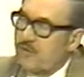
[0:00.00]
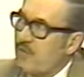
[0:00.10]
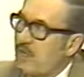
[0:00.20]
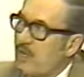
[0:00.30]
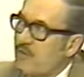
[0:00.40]

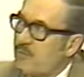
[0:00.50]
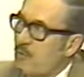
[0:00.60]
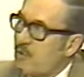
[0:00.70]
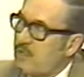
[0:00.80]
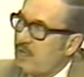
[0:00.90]
saying I
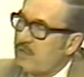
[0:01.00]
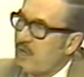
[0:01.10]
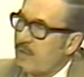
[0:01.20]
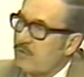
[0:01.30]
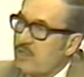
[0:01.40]
spoke ten
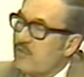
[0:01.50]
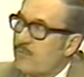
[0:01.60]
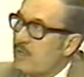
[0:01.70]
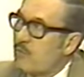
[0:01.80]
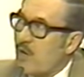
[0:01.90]
times. I didn't
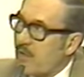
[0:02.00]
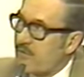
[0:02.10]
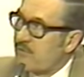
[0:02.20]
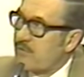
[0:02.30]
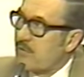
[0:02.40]
speak
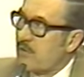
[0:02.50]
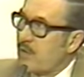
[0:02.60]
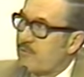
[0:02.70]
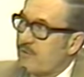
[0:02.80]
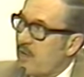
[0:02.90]
once.
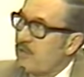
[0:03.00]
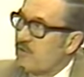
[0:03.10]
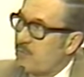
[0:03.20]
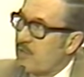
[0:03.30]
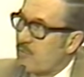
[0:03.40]
I'm ah, trying to
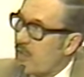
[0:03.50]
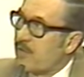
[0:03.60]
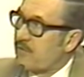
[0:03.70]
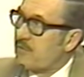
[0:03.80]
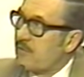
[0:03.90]
speak one.
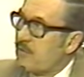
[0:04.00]
once.